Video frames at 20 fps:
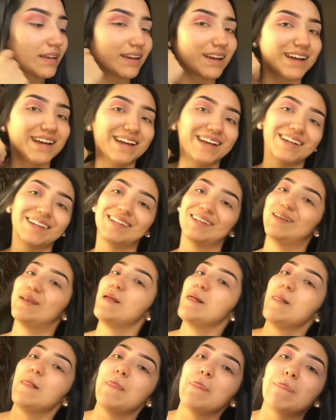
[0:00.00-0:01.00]

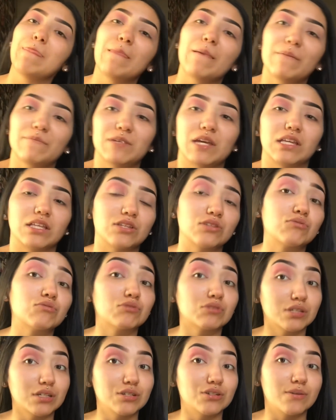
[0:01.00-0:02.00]
It's like, that's
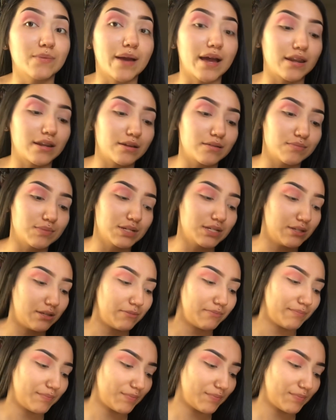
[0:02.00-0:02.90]
really dramatic, but